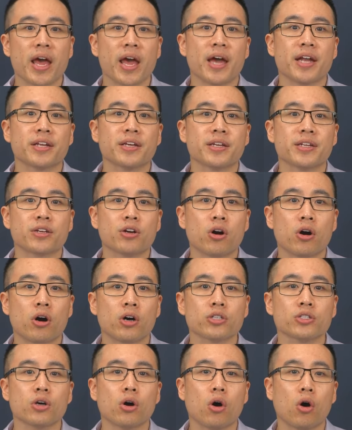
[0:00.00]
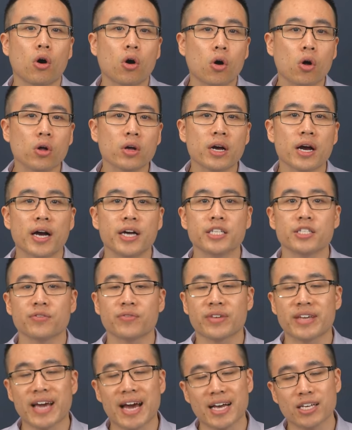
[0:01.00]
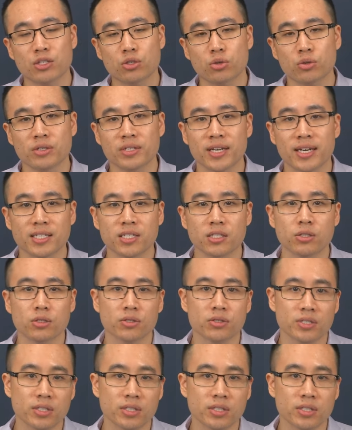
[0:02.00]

and can cause all kinds of gastrointestinal